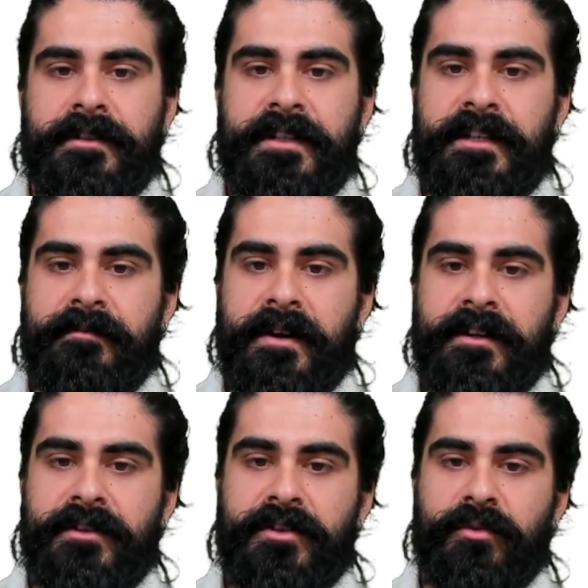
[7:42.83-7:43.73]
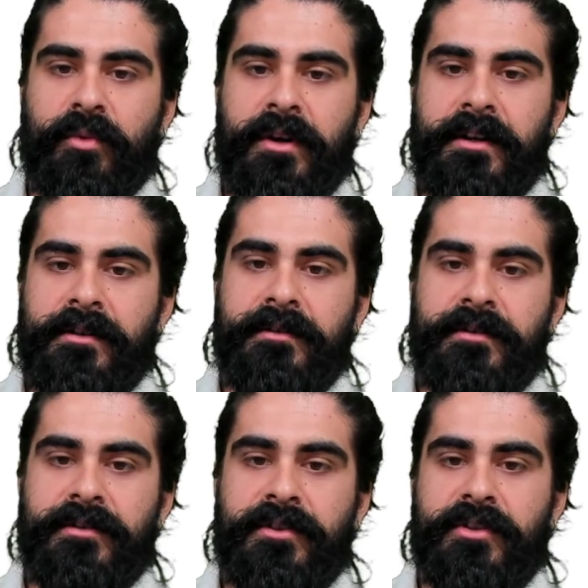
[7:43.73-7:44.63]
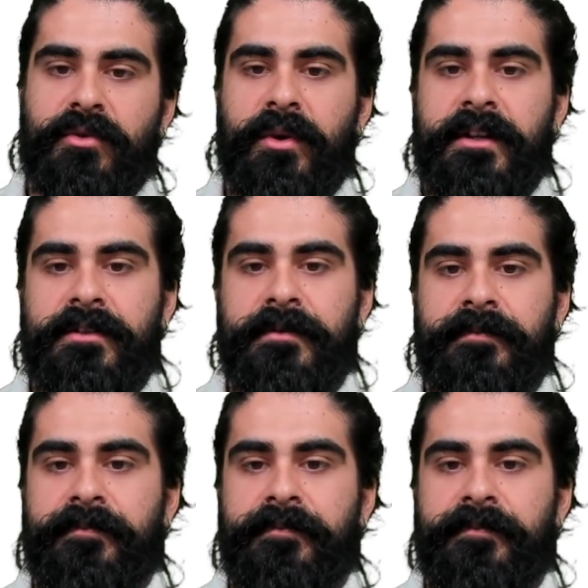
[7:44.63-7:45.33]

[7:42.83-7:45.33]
t minus 1 squared.